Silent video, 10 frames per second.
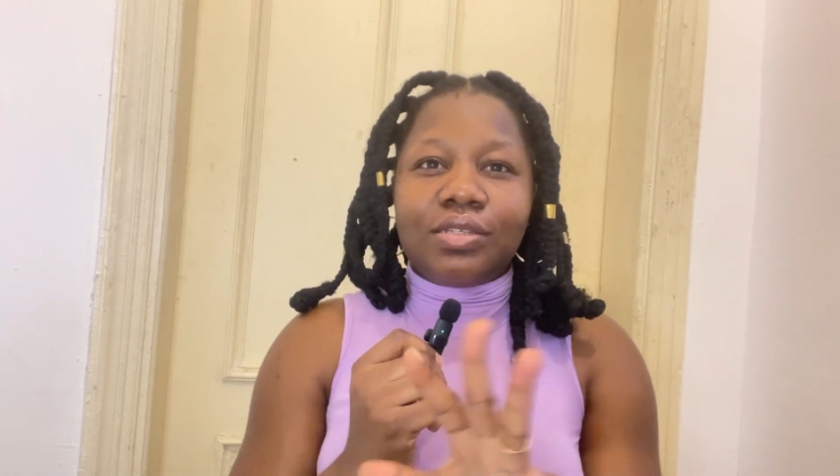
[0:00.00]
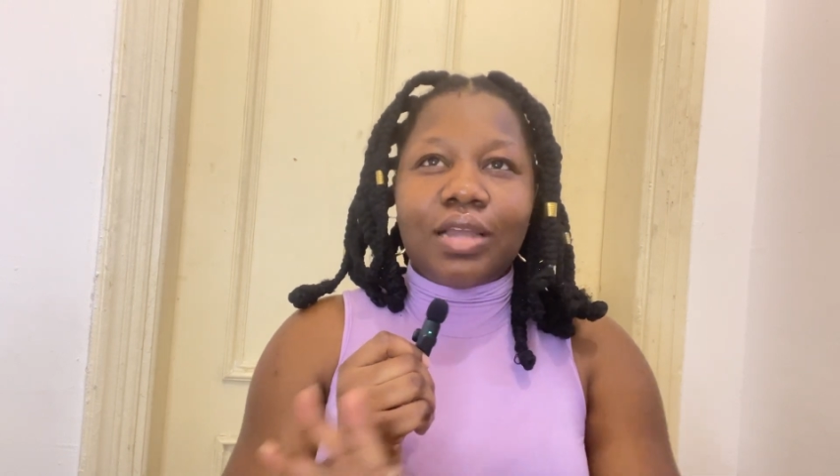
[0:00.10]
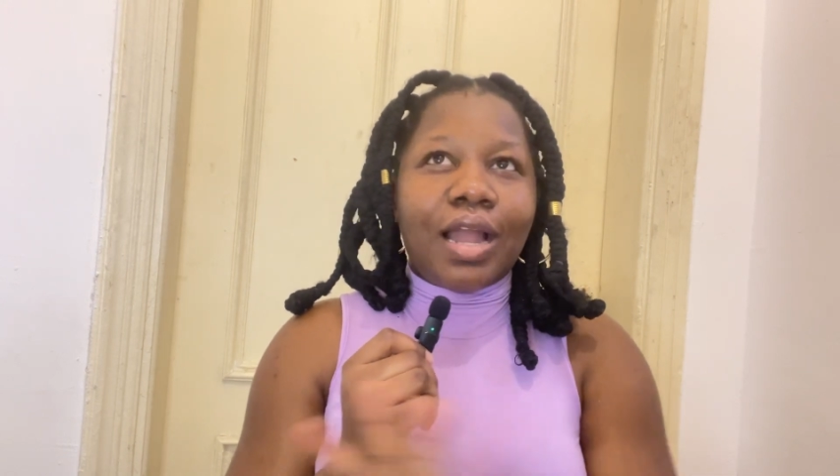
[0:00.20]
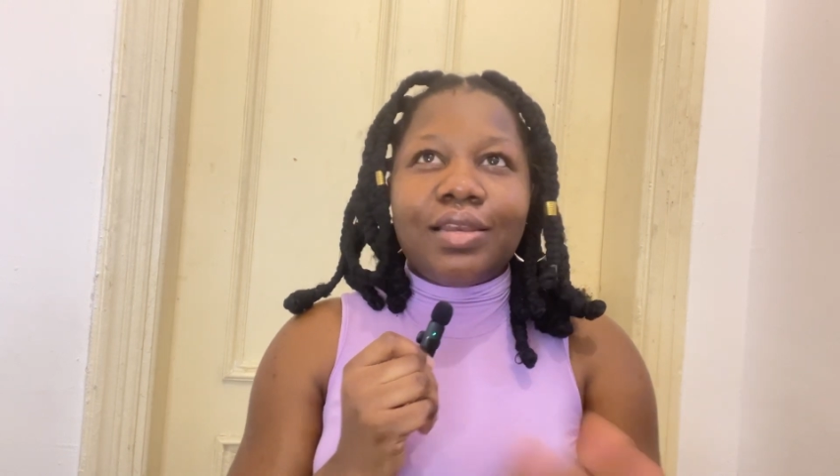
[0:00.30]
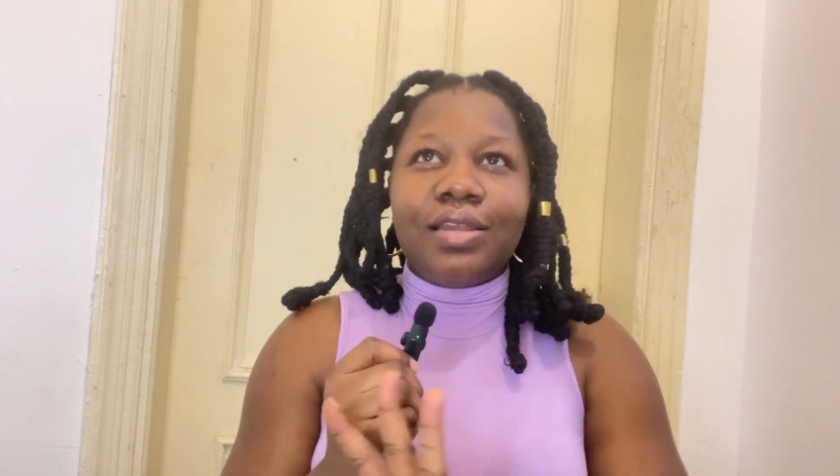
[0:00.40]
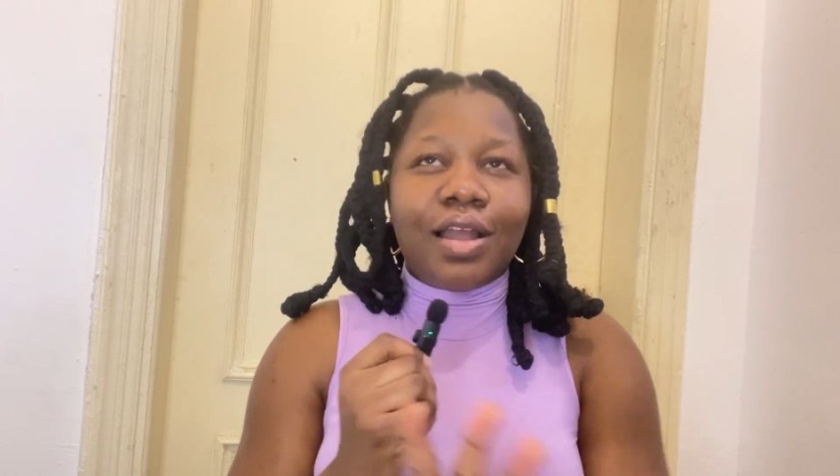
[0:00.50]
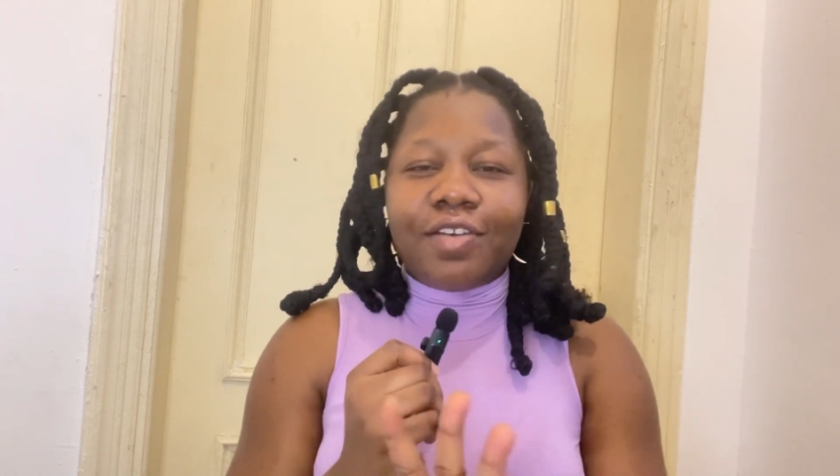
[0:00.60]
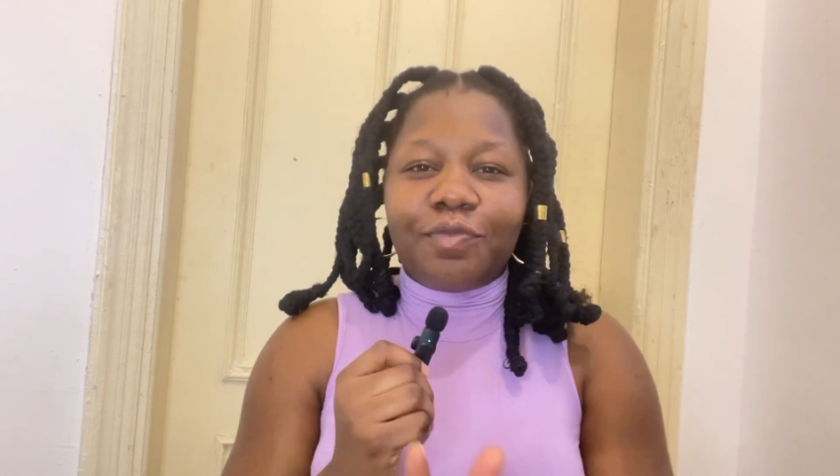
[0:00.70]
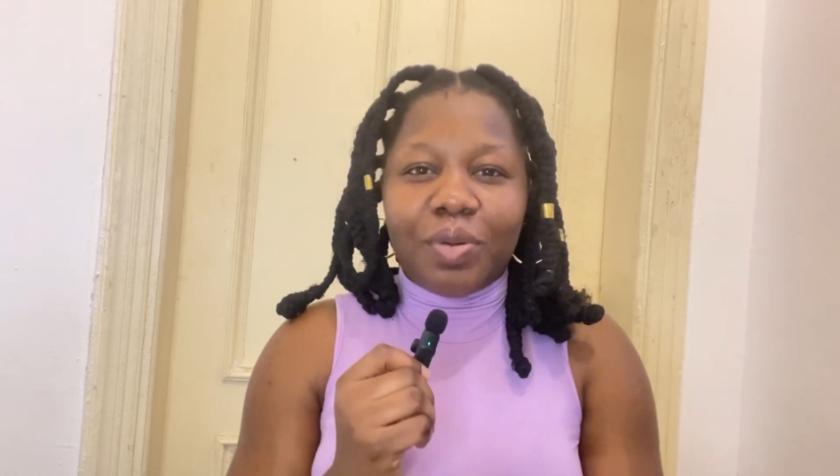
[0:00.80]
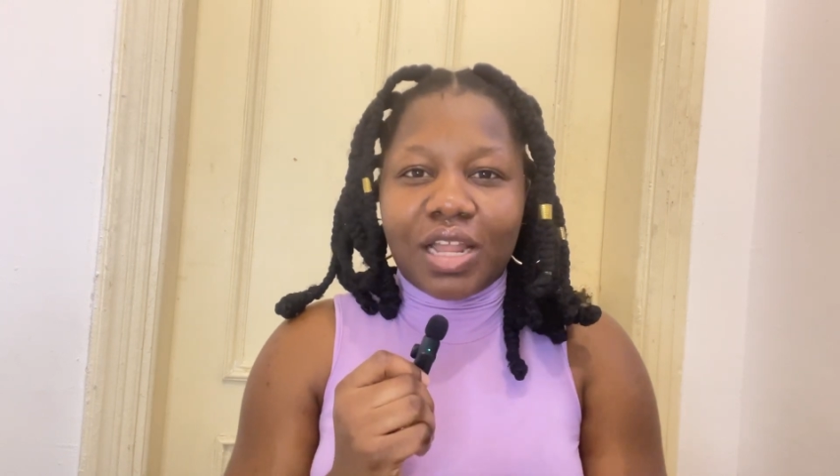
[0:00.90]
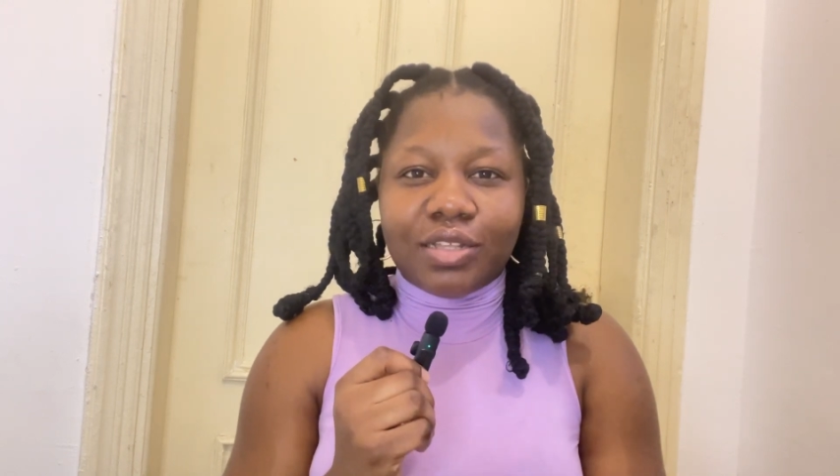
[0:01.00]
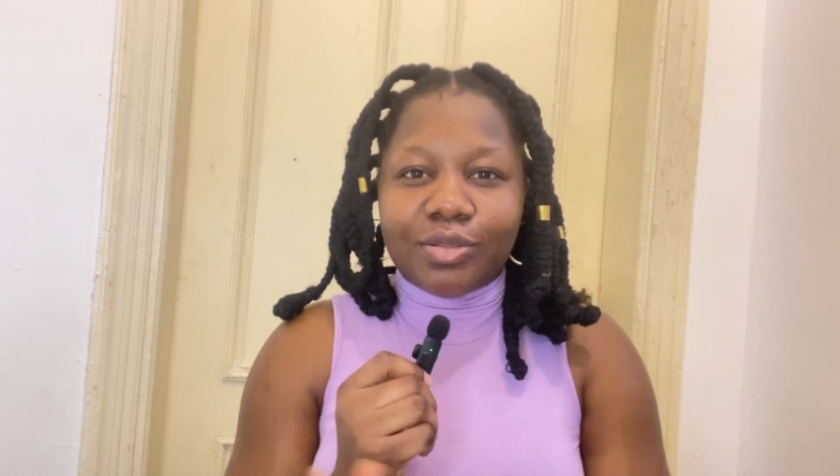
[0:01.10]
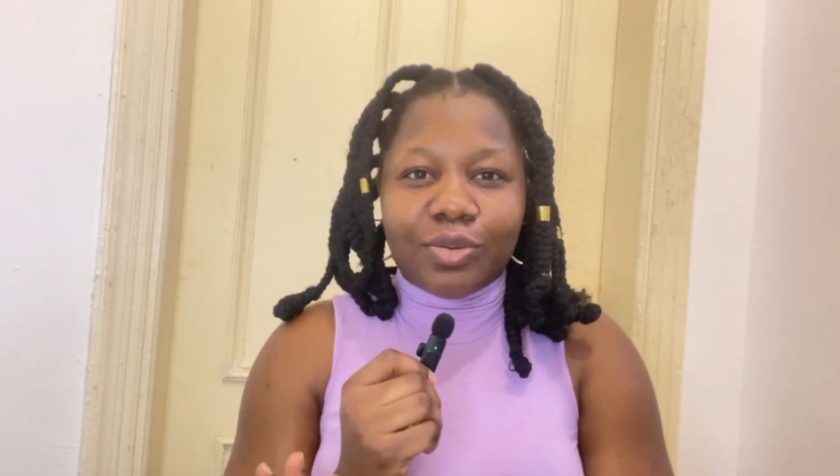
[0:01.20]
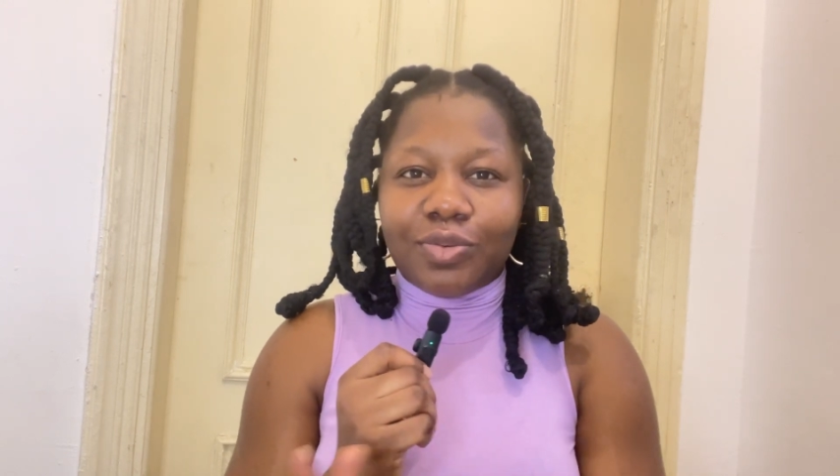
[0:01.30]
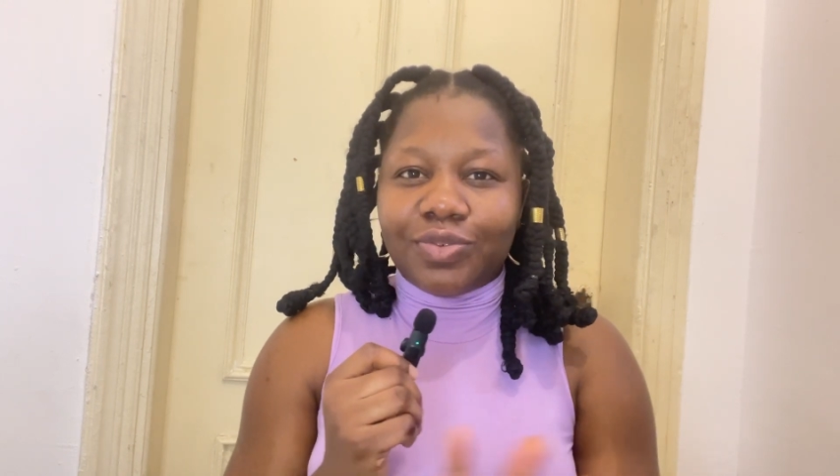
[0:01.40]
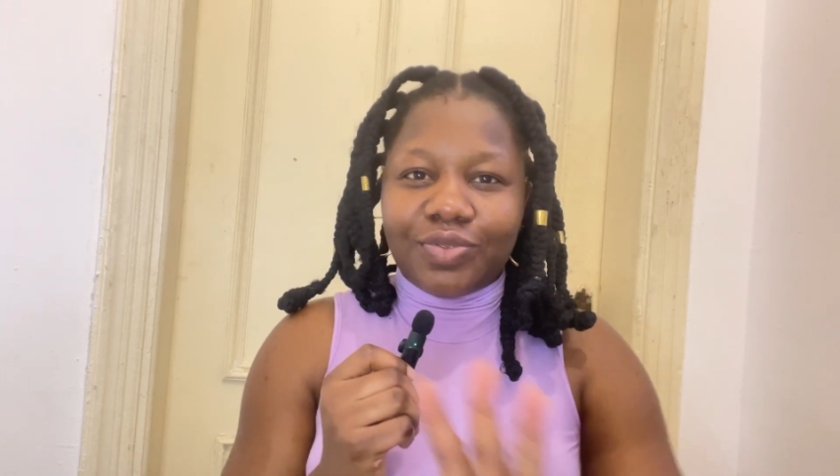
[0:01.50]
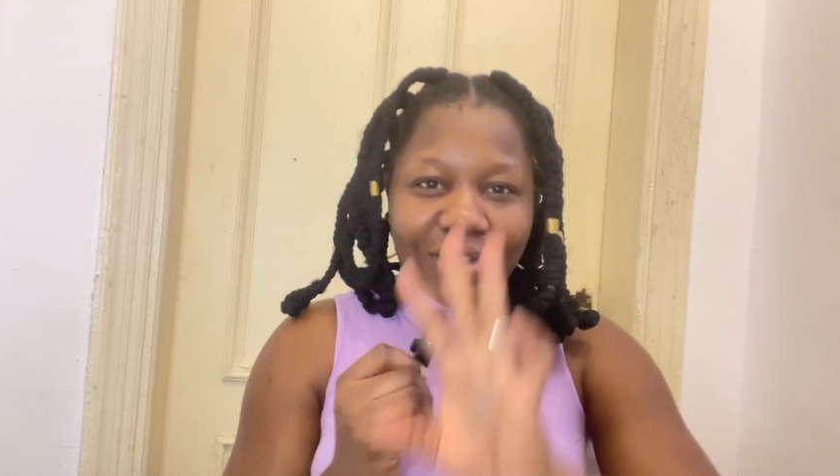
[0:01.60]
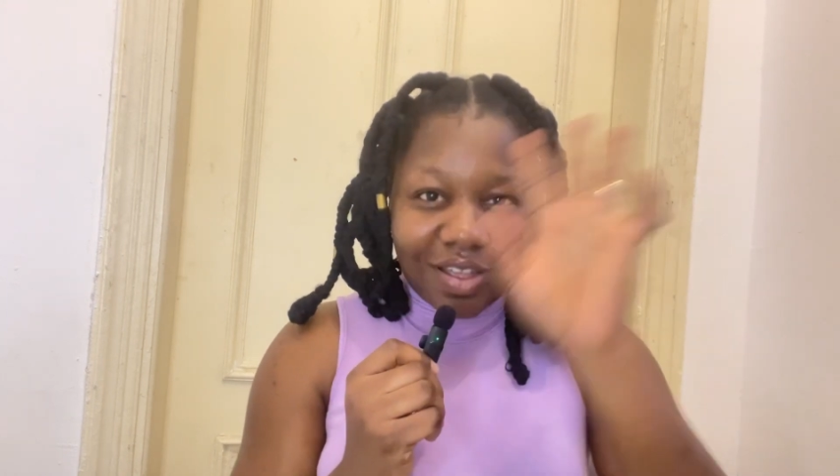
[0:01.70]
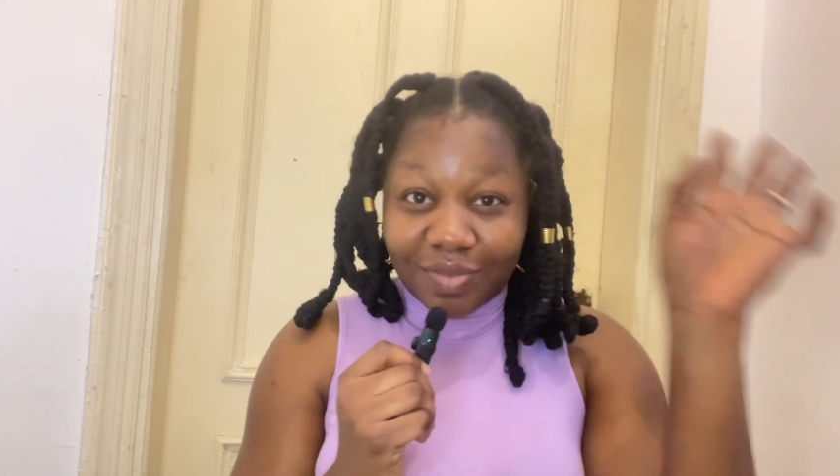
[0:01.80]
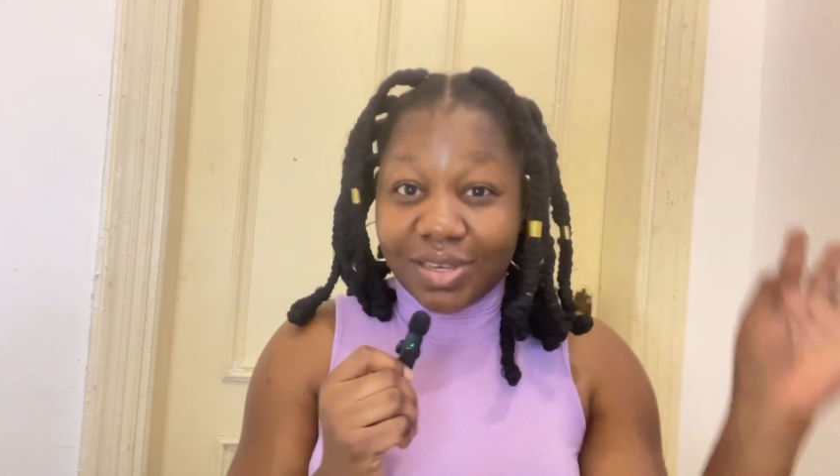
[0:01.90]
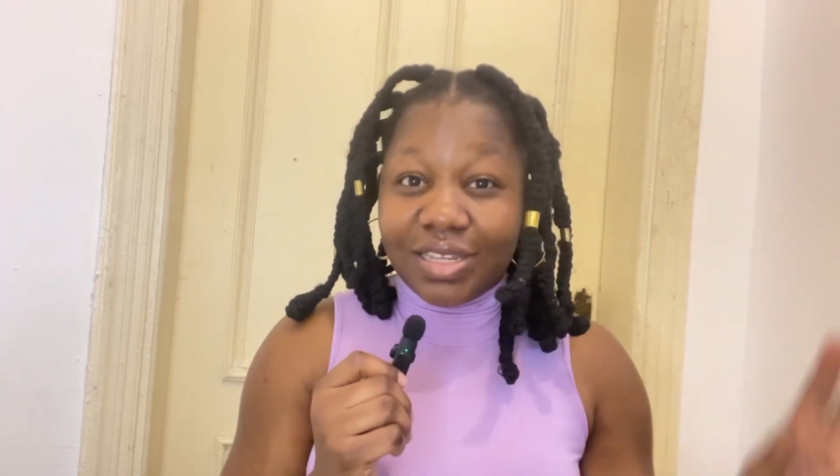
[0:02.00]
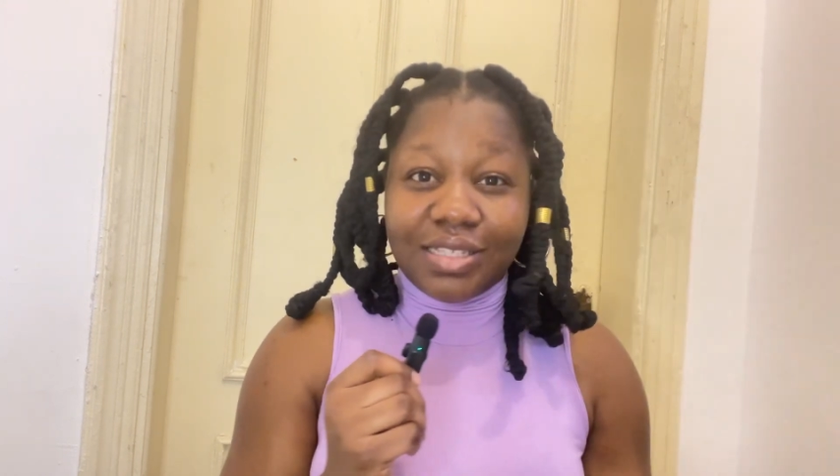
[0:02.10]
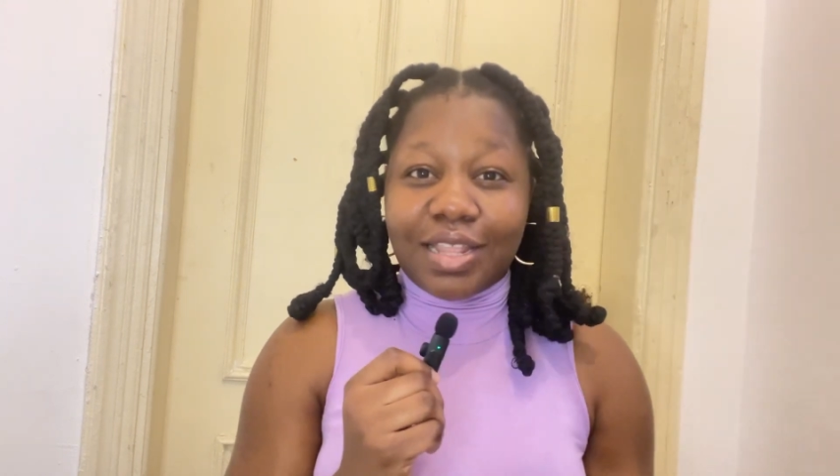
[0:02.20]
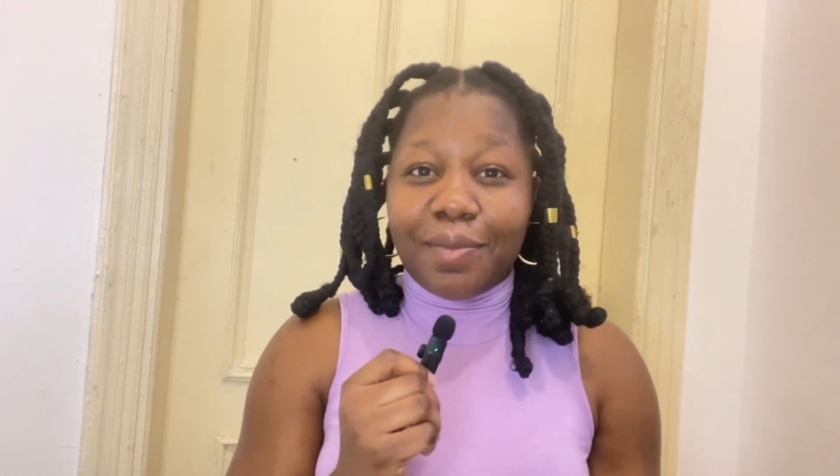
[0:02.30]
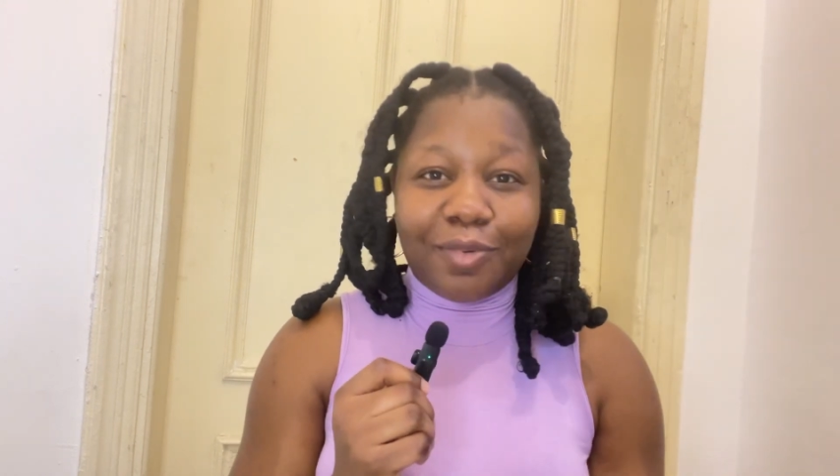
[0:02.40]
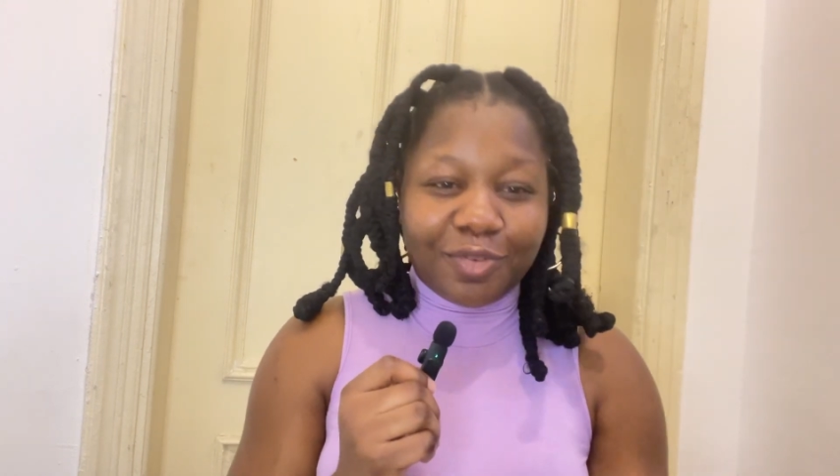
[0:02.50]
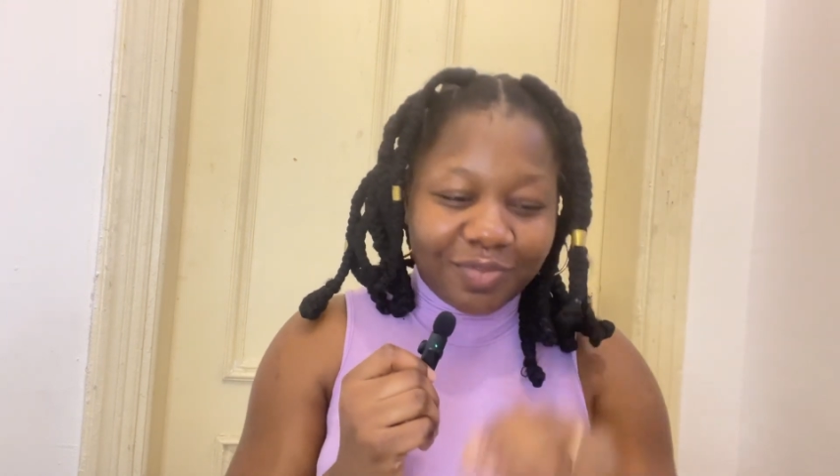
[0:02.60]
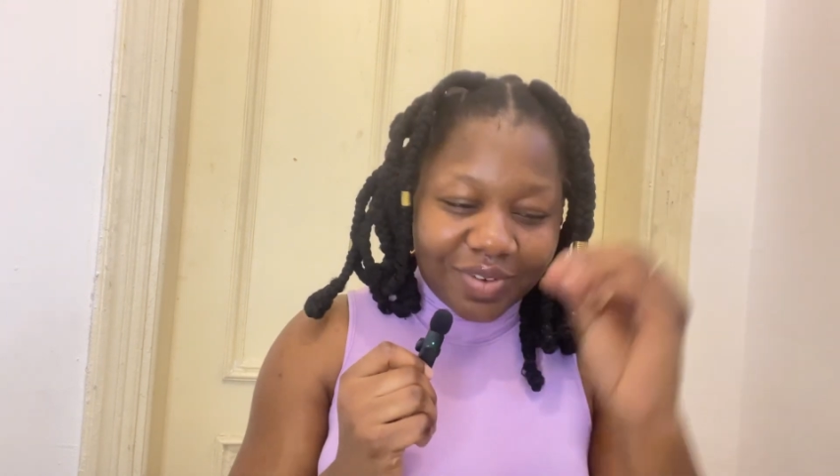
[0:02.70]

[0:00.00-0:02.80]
I didn't have plans of having this type of,